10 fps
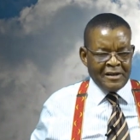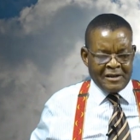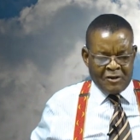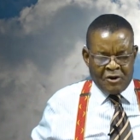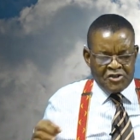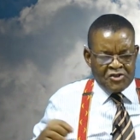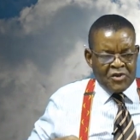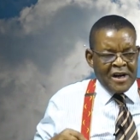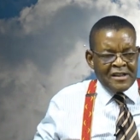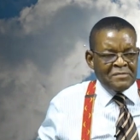
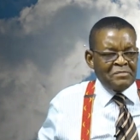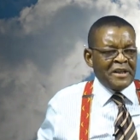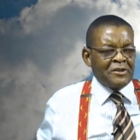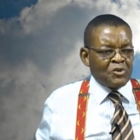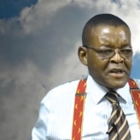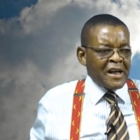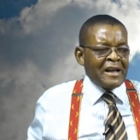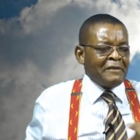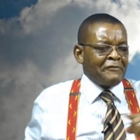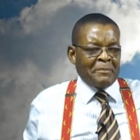constrains me to tell
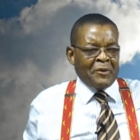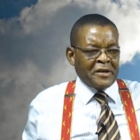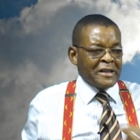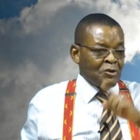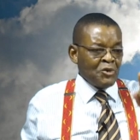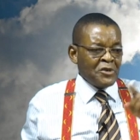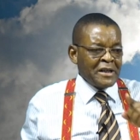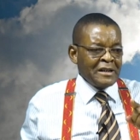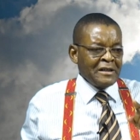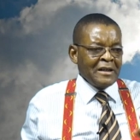everybody,
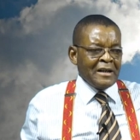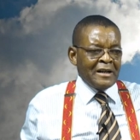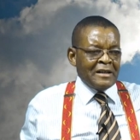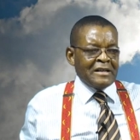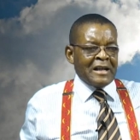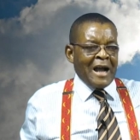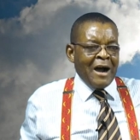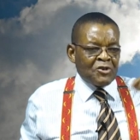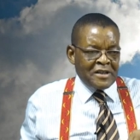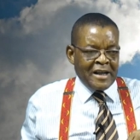including the
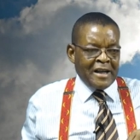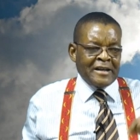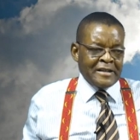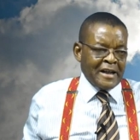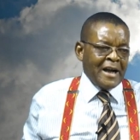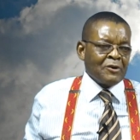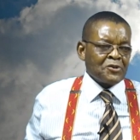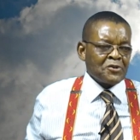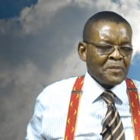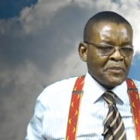house girl in the
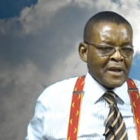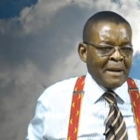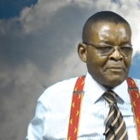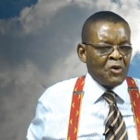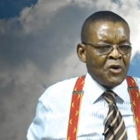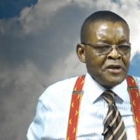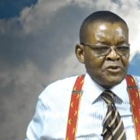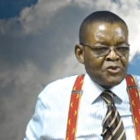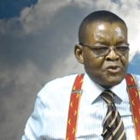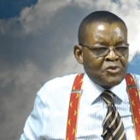house, I'm going
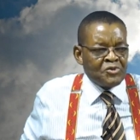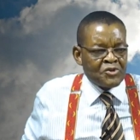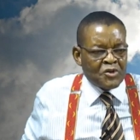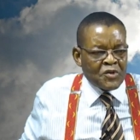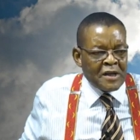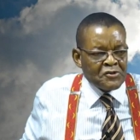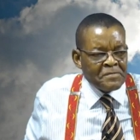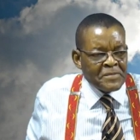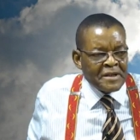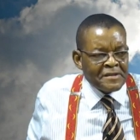to so so and so place.